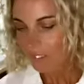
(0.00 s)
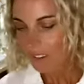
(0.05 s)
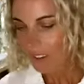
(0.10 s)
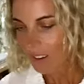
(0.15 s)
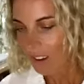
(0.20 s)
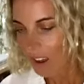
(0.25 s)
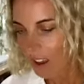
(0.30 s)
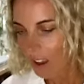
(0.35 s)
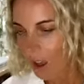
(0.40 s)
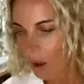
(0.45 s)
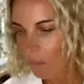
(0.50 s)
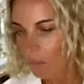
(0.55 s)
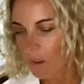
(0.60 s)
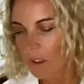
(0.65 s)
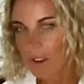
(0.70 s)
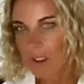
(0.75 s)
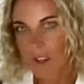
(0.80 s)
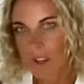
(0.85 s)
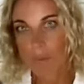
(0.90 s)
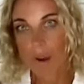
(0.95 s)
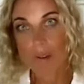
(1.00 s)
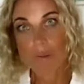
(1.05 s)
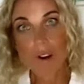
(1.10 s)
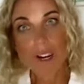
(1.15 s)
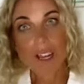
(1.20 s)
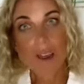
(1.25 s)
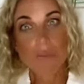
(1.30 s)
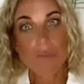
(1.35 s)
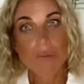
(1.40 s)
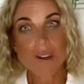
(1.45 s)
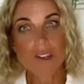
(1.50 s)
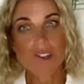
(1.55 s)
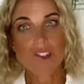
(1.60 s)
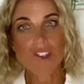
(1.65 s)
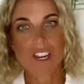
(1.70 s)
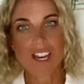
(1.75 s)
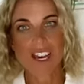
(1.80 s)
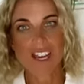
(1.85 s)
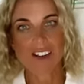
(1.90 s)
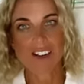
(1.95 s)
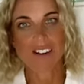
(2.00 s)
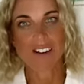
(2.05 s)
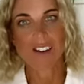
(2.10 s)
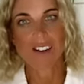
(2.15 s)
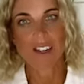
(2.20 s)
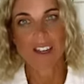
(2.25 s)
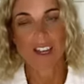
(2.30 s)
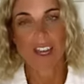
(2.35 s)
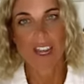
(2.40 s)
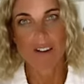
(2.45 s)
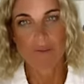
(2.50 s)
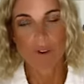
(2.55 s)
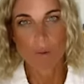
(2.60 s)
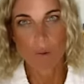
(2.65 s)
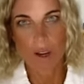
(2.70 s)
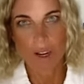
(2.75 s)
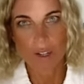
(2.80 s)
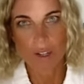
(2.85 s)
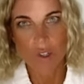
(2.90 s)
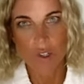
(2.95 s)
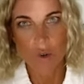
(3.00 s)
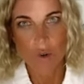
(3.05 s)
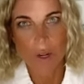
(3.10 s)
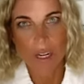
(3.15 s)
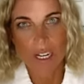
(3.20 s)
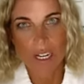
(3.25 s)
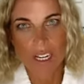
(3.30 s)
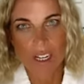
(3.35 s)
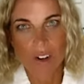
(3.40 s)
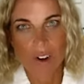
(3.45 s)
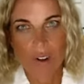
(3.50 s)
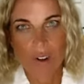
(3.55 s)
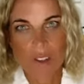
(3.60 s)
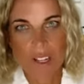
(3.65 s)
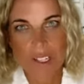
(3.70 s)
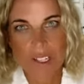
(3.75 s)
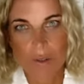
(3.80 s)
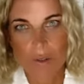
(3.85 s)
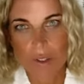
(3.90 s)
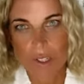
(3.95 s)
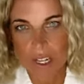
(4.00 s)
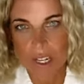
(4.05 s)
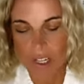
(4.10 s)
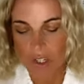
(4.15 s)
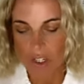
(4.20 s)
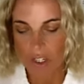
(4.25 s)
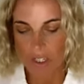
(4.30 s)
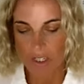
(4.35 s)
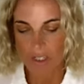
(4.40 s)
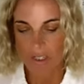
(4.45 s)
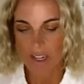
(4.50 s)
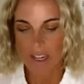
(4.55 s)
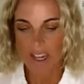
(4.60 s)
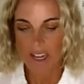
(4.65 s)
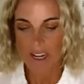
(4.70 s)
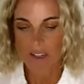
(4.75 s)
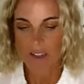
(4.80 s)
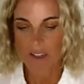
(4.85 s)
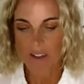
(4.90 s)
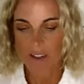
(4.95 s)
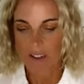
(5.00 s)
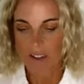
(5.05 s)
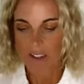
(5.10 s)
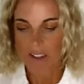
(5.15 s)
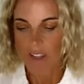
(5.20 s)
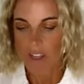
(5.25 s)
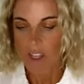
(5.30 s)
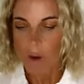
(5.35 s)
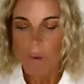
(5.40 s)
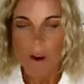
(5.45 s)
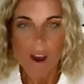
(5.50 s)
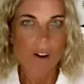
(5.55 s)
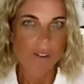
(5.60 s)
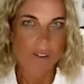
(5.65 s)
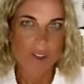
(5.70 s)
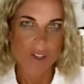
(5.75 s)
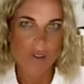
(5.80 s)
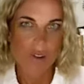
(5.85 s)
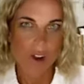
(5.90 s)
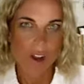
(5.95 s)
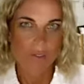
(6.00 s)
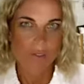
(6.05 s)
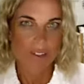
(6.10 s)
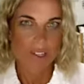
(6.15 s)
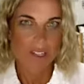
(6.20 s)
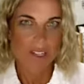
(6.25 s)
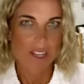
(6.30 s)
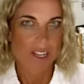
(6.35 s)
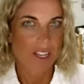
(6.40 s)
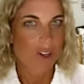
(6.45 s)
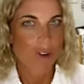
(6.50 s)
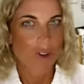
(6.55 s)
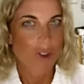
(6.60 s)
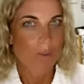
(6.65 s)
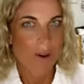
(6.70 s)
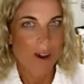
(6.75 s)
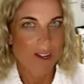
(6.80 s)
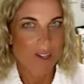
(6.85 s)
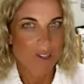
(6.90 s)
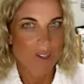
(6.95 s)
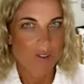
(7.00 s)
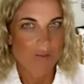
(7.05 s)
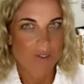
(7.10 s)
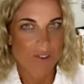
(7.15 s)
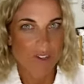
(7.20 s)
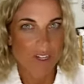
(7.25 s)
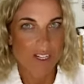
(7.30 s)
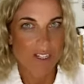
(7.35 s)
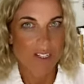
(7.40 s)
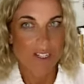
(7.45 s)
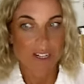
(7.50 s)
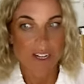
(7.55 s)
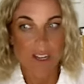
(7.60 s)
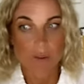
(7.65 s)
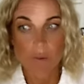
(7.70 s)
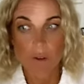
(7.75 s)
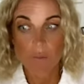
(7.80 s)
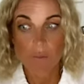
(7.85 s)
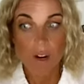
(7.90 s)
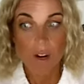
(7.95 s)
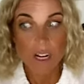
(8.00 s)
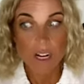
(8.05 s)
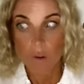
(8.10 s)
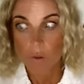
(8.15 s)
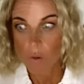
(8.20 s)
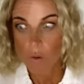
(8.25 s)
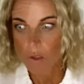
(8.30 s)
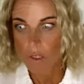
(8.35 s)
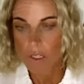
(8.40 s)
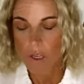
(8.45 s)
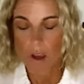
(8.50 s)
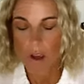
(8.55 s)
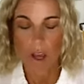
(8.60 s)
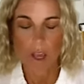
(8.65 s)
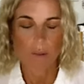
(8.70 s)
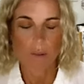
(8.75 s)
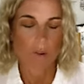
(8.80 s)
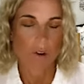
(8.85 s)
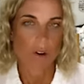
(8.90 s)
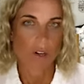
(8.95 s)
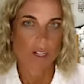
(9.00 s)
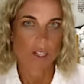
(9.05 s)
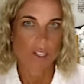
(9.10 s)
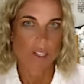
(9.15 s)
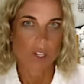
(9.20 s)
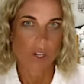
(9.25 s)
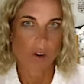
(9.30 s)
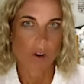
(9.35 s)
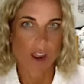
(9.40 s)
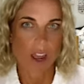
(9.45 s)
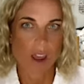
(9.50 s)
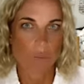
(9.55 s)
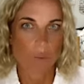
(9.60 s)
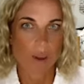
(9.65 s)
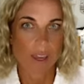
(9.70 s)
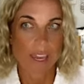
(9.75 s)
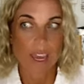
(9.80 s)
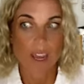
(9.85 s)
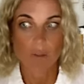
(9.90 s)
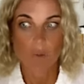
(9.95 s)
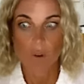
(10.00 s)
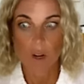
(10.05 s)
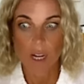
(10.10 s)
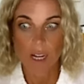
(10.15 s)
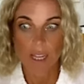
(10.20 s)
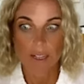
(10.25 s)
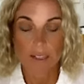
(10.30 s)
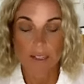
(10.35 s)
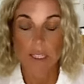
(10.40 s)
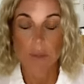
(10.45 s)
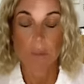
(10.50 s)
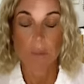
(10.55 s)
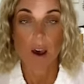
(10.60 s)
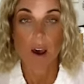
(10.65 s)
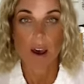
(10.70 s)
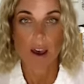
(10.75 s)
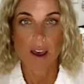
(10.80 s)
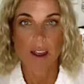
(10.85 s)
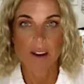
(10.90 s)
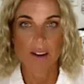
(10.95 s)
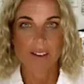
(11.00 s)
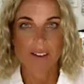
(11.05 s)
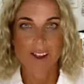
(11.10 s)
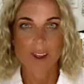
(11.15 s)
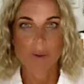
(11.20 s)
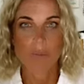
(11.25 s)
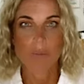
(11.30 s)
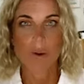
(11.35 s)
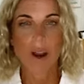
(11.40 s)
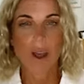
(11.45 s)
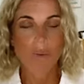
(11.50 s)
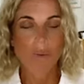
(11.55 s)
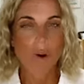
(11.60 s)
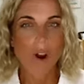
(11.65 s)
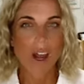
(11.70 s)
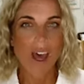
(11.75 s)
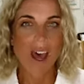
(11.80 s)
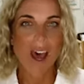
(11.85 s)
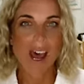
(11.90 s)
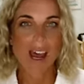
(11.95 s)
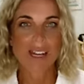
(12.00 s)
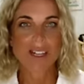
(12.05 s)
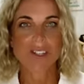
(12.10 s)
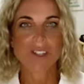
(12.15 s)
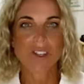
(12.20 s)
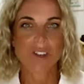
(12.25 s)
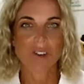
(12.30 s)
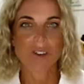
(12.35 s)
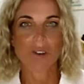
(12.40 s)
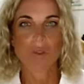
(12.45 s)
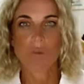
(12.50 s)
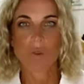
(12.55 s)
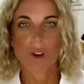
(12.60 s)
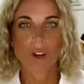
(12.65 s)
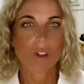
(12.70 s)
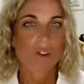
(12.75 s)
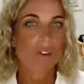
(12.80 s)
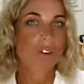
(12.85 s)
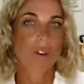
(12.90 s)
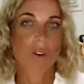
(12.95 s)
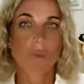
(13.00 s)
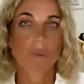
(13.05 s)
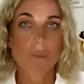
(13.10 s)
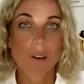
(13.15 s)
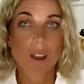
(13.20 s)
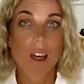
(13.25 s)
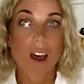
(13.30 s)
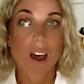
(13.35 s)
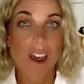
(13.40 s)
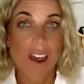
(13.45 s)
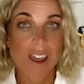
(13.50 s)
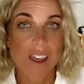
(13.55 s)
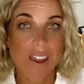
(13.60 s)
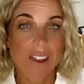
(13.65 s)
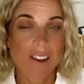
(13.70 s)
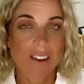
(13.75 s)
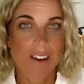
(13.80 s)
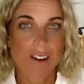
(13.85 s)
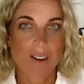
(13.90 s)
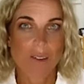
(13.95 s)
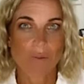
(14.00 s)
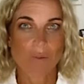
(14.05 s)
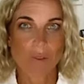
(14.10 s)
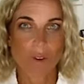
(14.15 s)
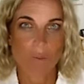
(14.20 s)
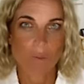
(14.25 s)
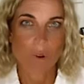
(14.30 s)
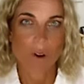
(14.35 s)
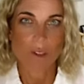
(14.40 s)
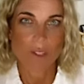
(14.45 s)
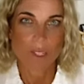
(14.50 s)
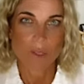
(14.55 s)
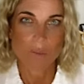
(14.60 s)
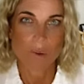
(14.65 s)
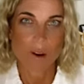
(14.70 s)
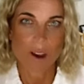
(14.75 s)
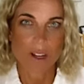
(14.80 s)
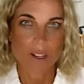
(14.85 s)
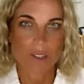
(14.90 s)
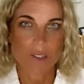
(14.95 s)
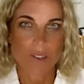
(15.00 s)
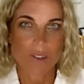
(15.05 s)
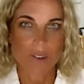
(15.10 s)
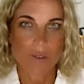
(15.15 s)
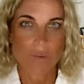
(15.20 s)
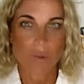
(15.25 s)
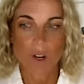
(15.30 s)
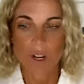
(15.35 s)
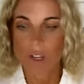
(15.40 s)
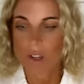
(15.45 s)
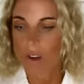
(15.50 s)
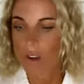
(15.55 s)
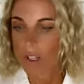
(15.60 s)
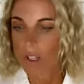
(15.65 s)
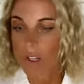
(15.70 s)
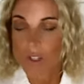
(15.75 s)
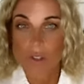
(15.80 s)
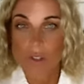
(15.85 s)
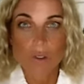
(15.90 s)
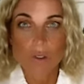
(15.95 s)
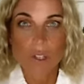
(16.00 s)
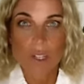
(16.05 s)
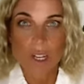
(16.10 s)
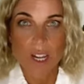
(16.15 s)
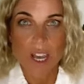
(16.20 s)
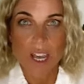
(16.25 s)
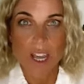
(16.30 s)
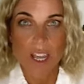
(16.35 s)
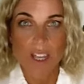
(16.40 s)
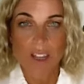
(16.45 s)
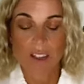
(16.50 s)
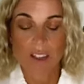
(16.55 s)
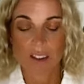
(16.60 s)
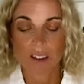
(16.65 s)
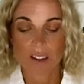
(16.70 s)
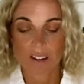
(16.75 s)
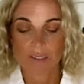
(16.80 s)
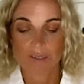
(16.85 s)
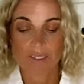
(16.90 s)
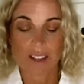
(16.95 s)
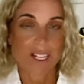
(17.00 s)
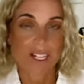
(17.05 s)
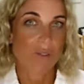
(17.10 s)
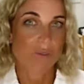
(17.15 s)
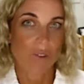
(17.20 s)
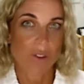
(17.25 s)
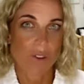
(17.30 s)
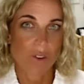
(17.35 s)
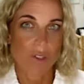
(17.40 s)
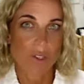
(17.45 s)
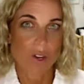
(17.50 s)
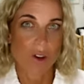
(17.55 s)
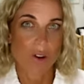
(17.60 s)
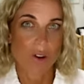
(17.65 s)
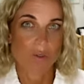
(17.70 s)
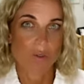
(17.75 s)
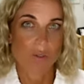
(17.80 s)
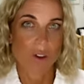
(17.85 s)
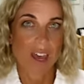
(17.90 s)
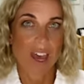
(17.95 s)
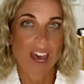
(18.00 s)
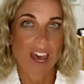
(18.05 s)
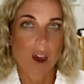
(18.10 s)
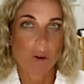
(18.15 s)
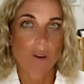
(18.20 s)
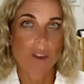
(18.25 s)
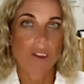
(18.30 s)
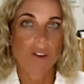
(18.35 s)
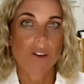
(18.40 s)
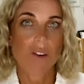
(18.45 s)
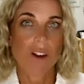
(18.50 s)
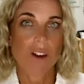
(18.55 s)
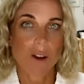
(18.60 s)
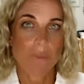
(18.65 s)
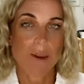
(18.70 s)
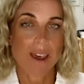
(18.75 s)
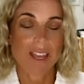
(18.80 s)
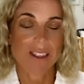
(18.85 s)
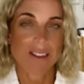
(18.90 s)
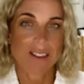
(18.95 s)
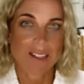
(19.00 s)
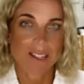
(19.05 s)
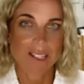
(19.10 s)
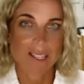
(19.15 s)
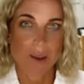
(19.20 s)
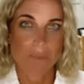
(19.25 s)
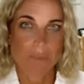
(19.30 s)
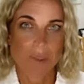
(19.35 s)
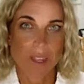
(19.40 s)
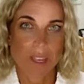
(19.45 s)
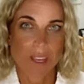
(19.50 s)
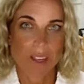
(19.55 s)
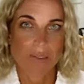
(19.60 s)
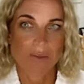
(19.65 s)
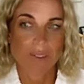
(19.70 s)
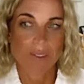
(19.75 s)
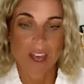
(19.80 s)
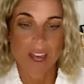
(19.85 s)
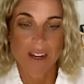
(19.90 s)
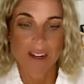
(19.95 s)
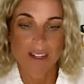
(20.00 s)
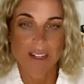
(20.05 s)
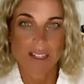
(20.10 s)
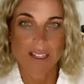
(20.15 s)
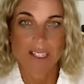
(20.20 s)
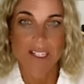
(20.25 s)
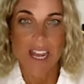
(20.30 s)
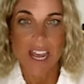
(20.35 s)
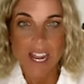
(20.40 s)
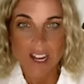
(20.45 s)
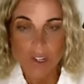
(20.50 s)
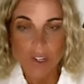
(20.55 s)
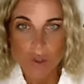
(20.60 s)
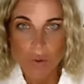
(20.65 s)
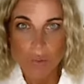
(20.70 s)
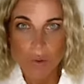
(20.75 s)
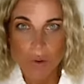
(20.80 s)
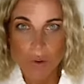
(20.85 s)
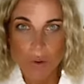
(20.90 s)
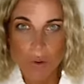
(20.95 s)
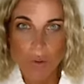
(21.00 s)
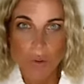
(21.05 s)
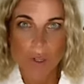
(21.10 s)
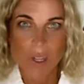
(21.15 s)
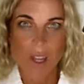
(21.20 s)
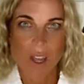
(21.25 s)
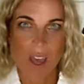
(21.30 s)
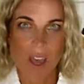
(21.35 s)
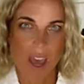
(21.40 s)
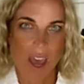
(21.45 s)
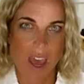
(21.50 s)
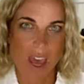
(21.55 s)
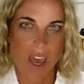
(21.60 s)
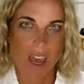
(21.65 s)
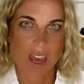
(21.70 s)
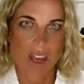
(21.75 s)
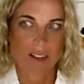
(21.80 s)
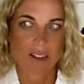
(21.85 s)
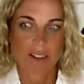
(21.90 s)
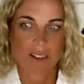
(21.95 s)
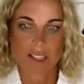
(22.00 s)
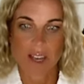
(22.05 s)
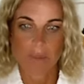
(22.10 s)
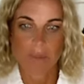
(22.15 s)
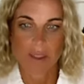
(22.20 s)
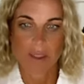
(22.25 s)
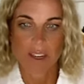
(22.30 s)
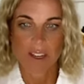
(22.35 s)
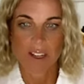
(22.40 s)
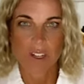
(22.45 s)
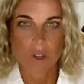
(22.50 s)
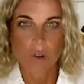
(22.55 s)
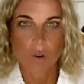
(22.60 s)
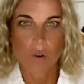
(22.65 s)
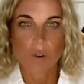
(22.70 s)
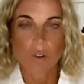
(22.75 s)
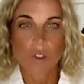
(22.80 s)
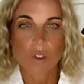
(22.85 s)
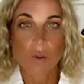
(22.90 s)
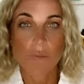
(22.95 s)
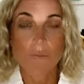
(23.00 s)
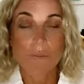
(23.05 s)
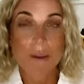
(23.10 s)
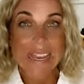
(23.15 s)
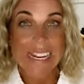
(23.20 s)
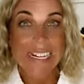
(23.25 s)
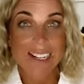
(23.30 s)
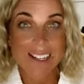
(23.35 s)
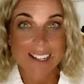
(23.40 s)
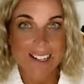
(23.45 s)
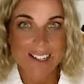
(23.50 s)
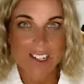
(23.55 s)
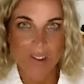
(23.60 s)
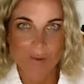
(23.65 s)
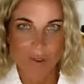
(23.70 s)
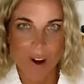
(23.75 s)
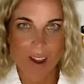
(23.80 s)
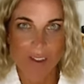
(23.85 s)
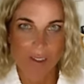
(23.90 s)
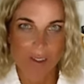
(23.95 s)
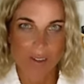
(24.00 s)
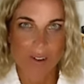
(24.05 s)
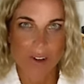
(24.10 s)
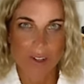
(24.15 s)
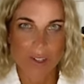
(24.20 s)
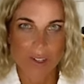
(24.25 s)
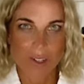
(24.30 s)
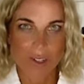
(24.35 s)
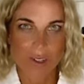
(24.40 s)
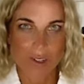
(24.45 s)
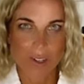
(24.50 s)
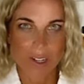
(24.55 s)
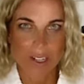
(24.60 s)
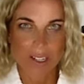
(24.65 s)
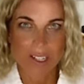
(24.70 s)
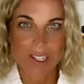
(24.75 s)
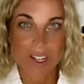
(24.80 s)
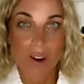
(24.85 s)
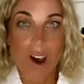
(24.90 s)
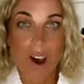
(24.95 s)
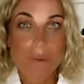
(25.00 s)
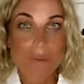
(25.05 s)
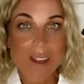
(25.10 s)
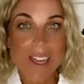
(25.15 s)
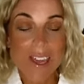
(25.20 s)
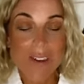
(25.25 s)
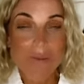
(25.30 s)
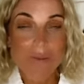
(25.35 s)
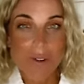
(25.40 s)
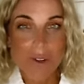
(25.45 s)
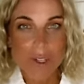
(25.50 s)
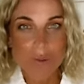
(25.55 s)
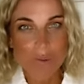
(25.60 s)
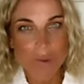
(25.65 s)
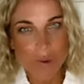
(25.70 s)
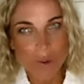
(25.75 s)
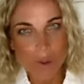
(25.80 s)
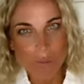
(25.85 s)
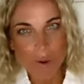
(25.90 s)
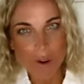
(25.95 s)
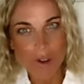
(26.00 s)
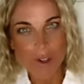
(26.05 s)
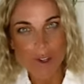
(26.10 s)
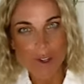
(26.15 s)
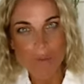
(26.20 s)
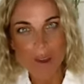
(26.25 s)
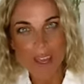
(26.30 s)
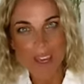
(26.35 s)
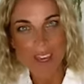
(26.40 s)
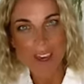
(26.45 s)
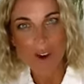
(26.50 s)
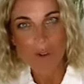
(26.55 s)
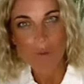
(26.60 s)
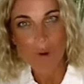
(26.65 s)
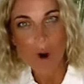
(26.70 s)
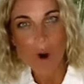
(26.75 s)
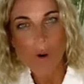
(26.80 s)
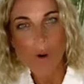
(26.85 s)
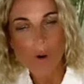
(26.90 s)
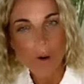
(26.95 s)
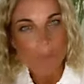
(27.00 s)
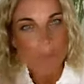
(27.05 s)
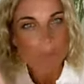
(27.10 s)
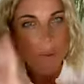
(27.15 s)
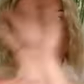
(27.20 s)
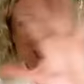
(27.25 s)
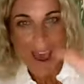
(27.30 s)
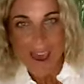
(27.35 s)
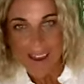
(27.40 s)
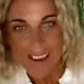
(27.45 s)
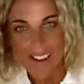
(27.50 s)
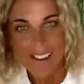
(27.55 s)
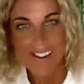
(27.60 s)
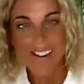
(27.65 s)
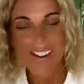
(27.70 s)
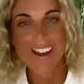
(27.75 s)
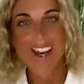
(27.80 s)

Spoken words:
I really appreciate everyone joining on these little sessions. And you are in the driver's seat. You're the master of your destiny. We read it all the time on Instagram. We get really inspired. But I want to ask you, what are you going to apply from what inspires you? What are you going to do today that's for yourself? How are you going to make this something that is tangible and something in your to-be list rather than a to-do list? So I'm Nikki Fogden-Moore, the Mojo Maker. Welcome back.